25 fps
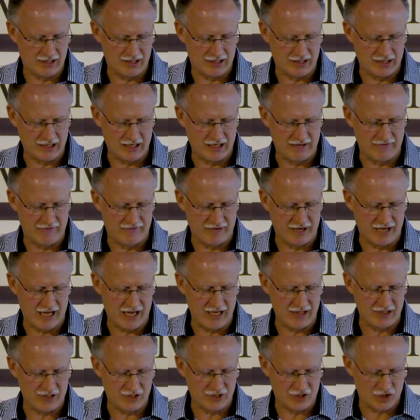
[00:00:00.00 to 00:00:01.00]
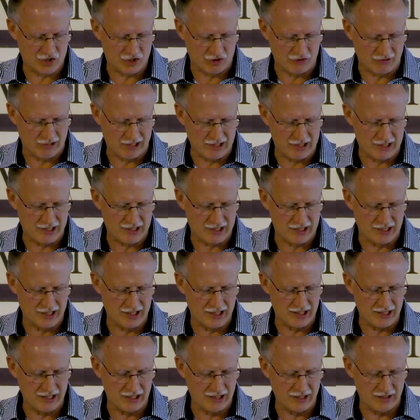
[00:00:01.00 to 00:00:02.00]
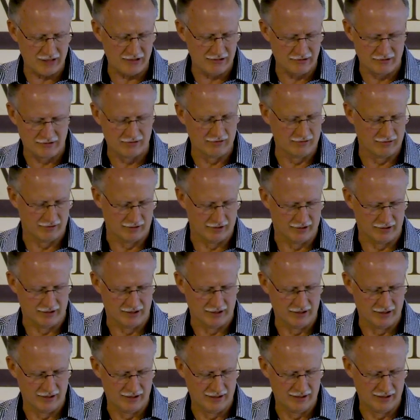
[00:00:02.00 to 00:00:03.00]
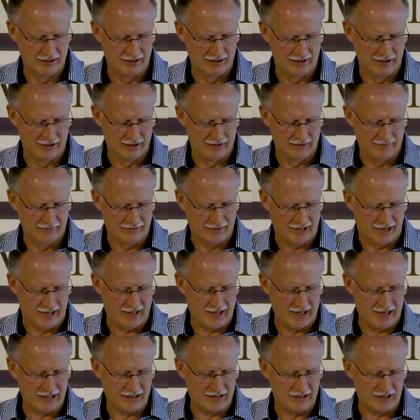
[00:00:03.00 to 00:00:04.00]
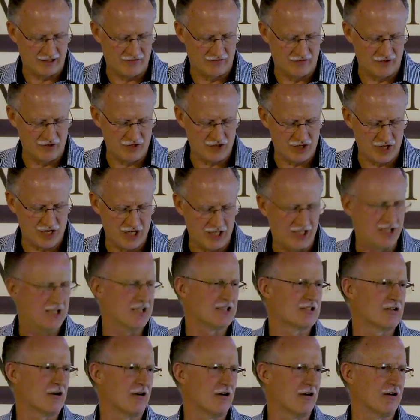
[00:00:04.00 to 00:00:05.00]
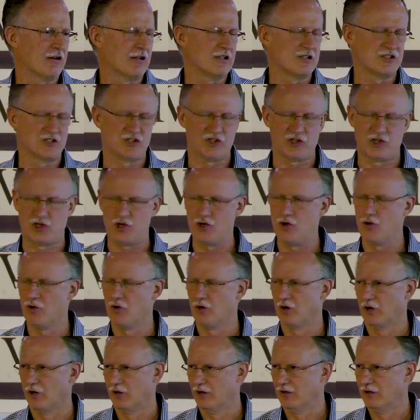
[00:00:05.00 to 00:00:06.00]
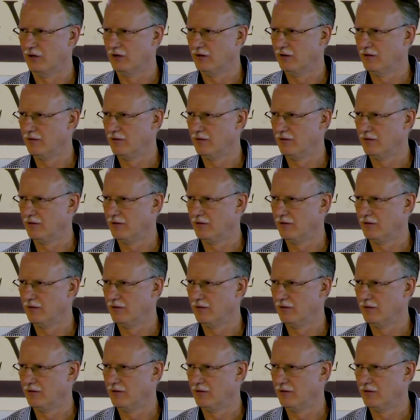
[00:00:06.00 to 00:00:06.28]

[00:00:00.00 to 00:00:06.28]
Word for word: is steadfast, trusting in the Lord. I like this verse 8 his heart is secure